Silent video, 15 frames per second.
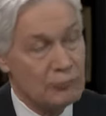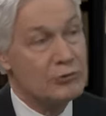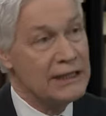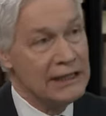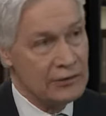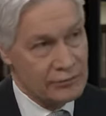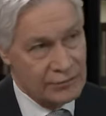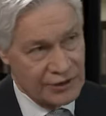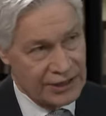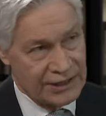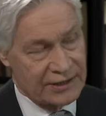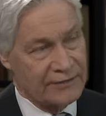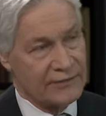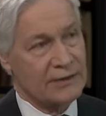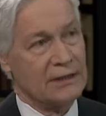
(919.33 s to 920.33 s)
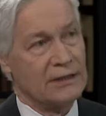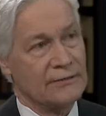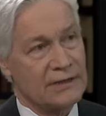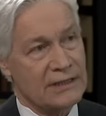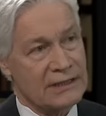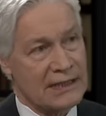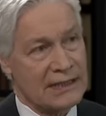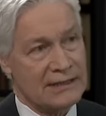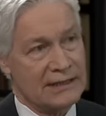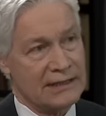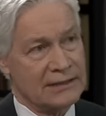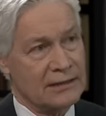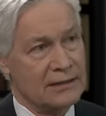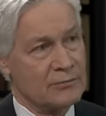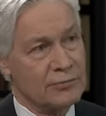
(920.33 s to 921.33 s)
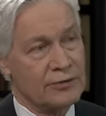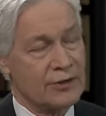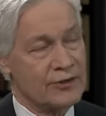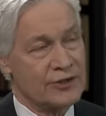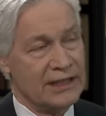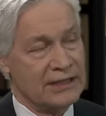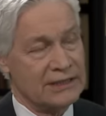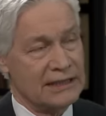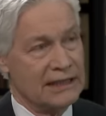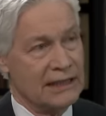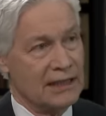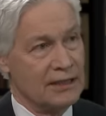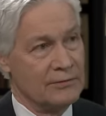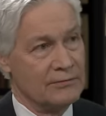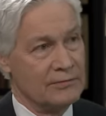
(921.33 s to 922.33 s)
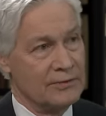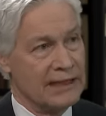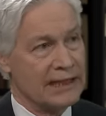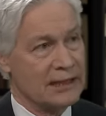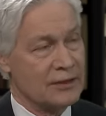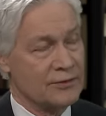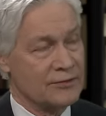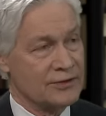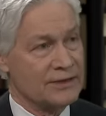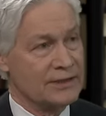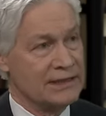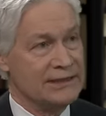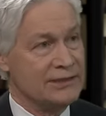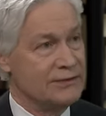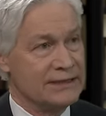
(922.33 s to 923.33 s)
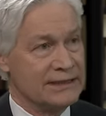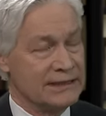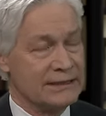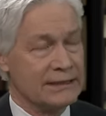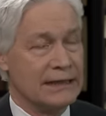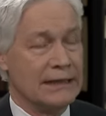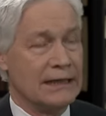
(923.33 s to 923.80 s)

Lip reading: relaunches of the Sussex project. They're constantly doing it.